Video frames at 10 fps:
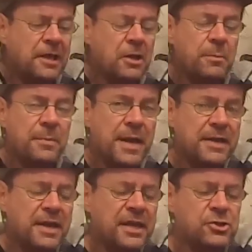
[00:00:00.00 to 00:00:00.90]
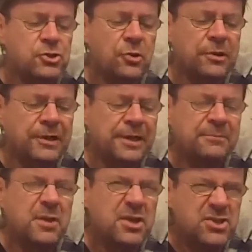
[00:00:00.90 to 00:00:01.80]
And I'll be back again shortly.
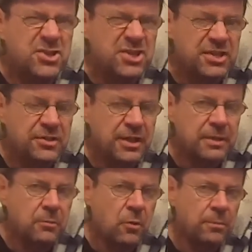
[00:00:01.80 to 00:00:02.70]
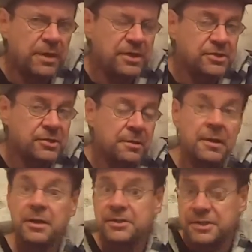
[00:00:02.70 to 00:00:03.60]
See you then, malt mates.
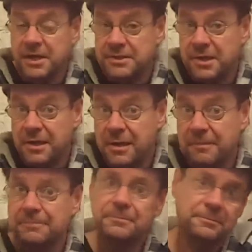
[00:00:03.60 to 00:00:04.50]
Ta-ta.